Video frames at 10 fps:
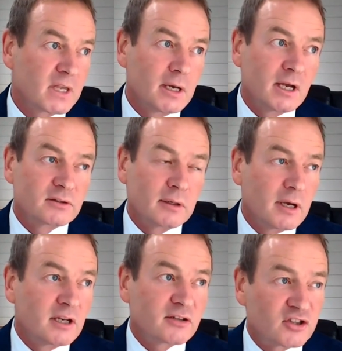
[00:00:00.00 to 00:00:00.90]
there's
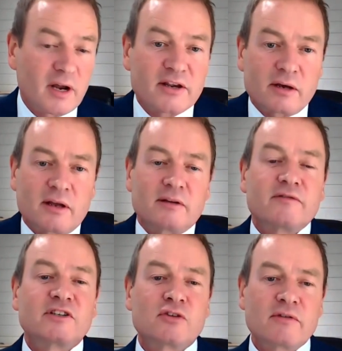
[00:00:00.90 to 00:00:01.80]
US. Can I
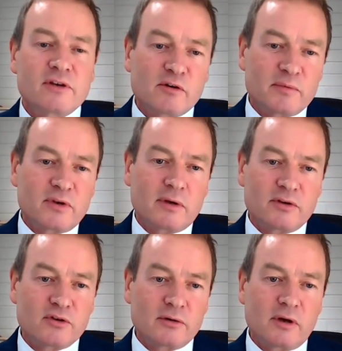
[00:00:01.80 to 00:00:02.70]
finish the sentence,
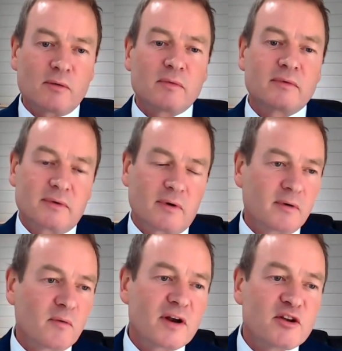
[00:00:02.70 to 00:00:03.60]
please? There's
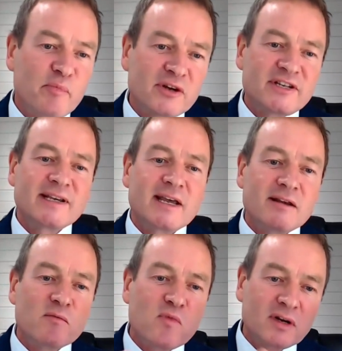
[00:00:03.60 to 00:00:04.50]
the USA, there's
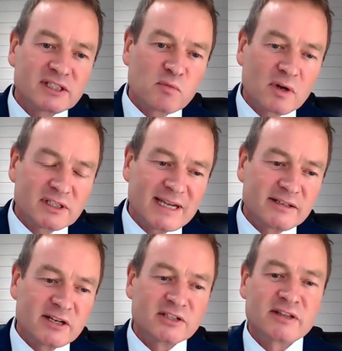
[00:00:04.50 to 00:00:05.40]
China, there's
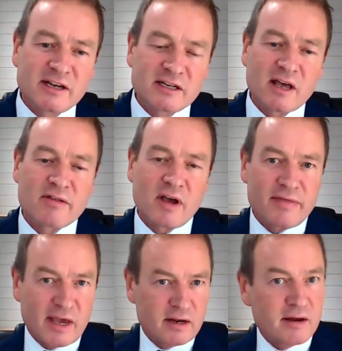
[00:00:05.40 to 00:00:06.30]
Canada.
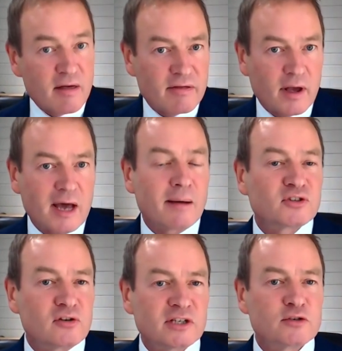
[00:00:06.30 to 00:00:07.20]
7
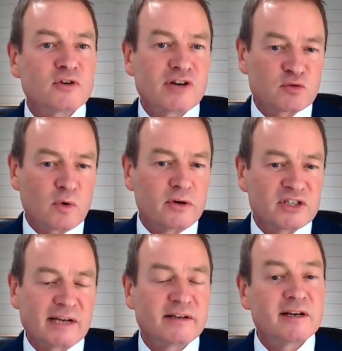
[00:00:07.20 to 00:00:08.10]
million 12 to
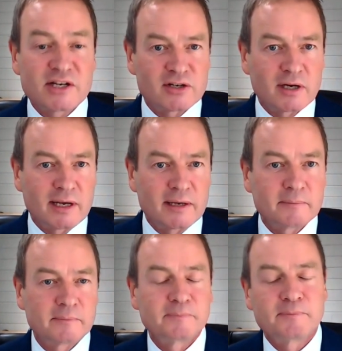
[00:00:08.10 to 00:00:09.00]
15-year-olds
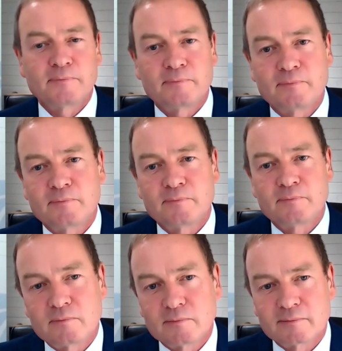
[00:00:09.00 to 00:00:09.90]
in the
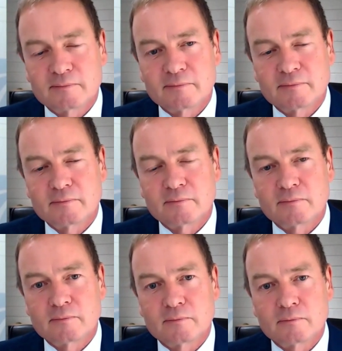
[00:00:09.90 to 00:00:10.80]
USA have been
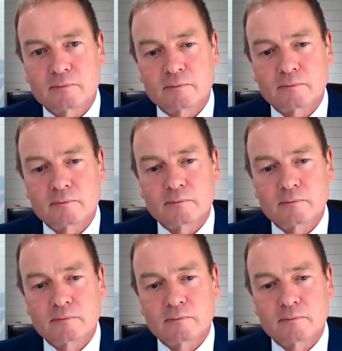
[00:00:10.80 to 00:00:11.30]
vaccinated.